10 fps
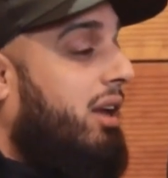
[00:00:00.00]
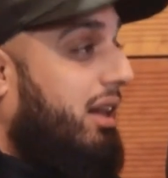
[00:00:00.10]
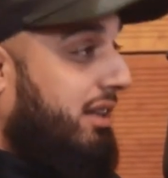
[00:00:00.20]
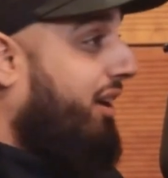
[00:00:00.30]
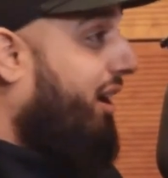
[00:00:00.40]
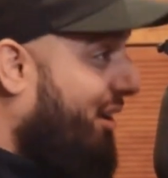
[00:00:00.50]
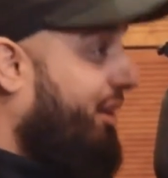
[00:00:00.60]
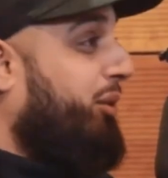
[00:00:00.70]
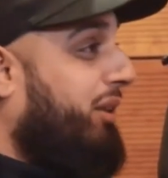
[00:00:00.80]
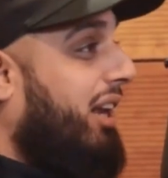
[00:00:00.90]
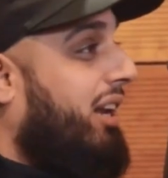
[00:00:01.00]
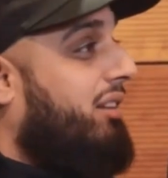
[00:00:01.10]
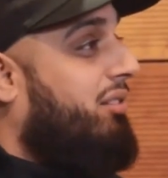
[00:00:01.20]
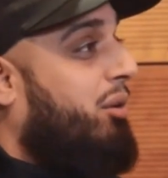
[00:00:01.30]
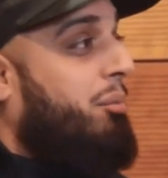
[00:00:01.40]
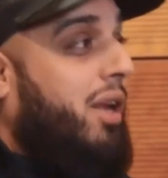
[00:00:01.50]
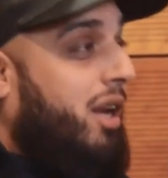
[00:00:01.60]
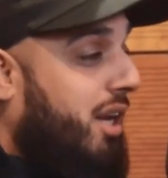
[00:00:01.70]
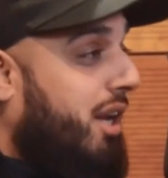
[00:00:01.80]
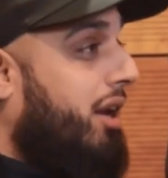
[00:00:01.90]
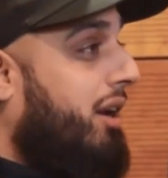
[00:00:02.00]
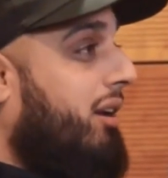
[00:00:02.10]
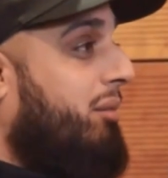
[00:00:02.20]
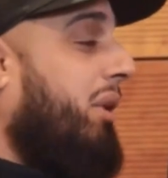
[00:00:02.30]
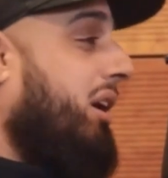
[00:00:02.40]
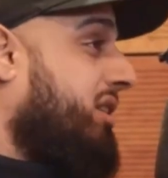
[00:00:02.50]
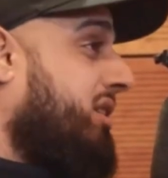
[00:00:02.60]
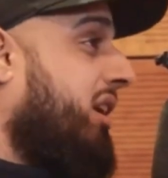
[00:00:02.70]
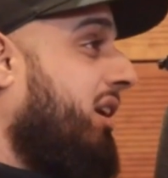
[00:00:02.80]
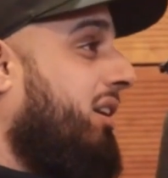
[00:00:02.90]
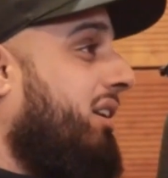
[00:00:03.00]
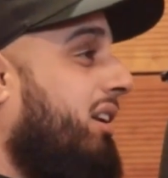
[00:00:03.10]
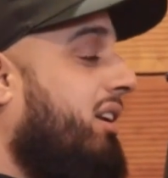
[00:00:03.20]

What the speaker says: And there are new talent from India, Pakistan,